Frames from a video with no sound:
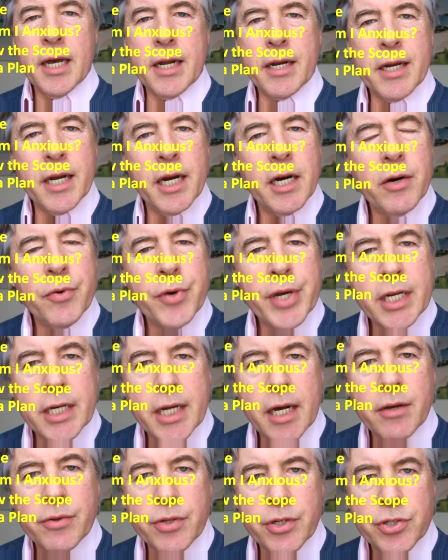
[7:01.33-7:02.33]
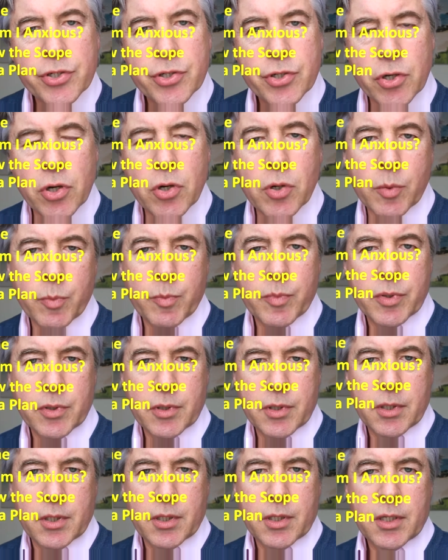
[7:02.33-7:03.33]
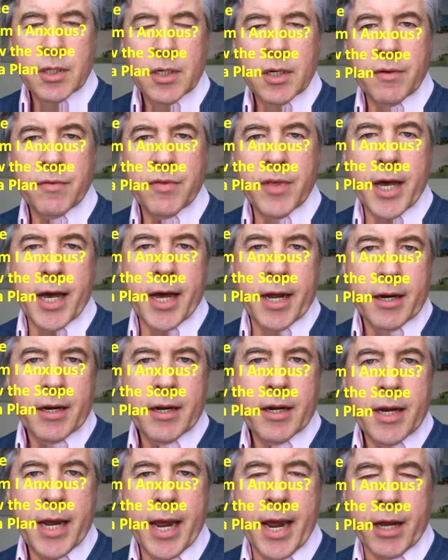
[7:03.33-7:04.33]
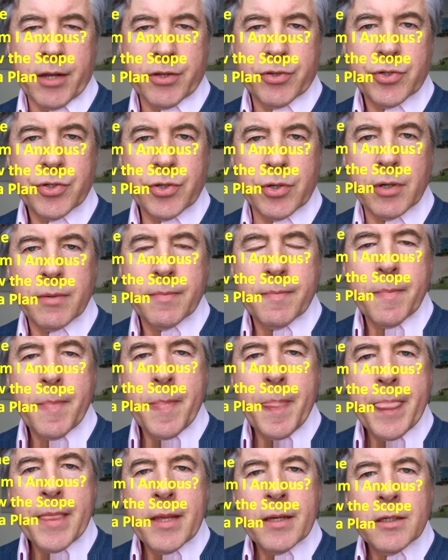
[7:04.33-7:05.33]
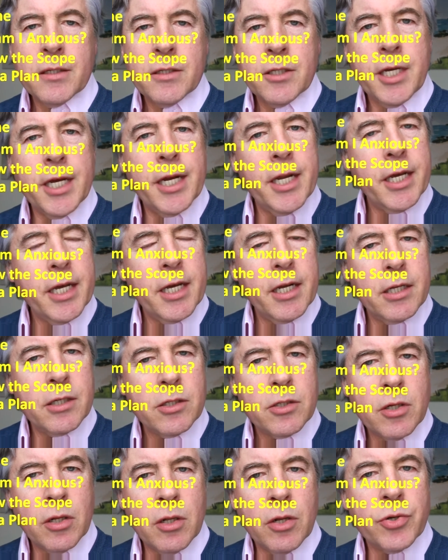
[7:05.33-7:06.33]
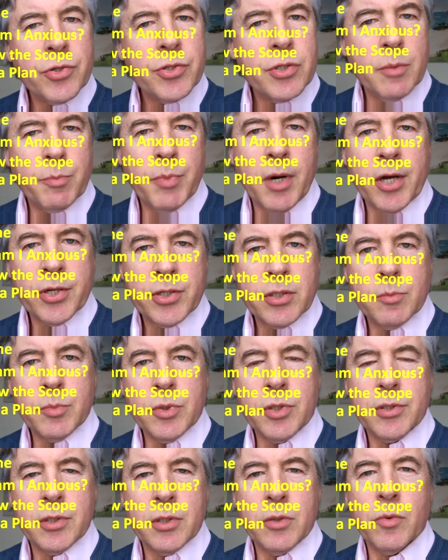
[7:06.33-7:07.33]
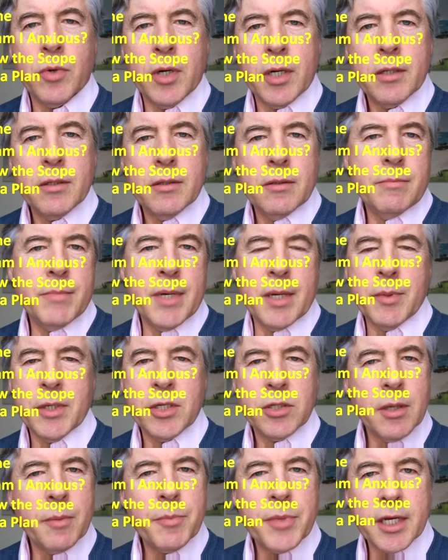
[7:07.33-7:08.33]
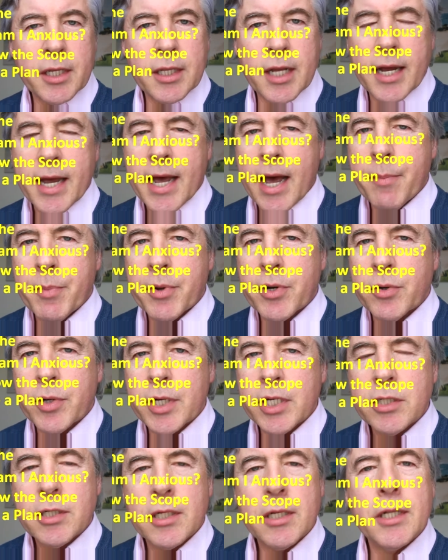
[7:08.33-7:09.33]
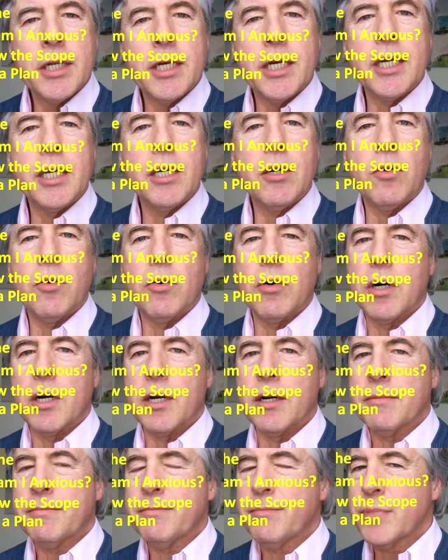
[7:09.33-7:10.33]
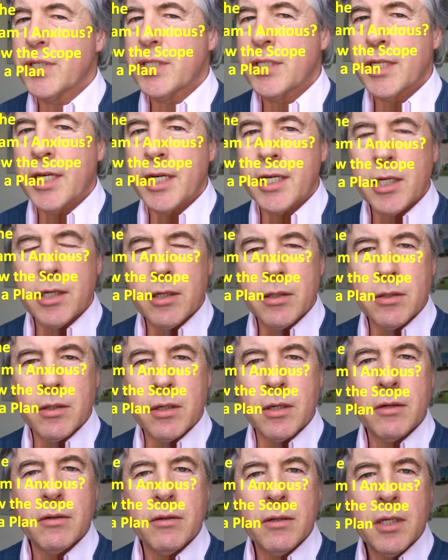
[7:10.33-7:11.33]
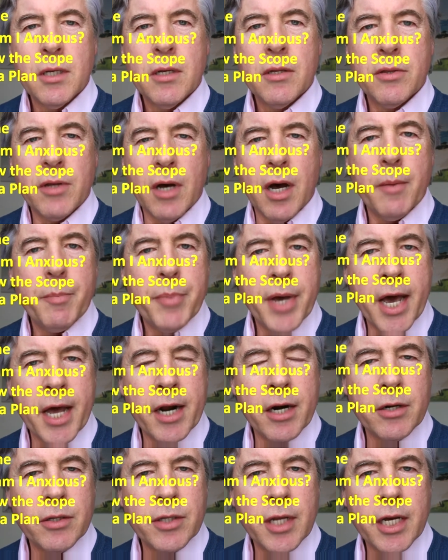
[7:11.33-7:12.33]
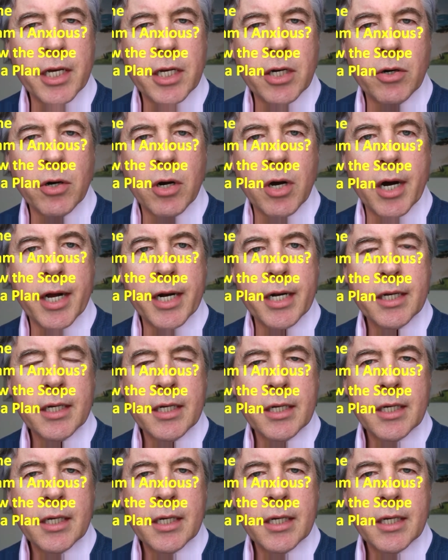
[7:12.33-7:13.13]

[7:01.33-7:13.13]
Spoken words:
and narrowing down the scope of that answer, getting it as close to possible to what maybe something that happened recently or a particular thought pattern that you're on,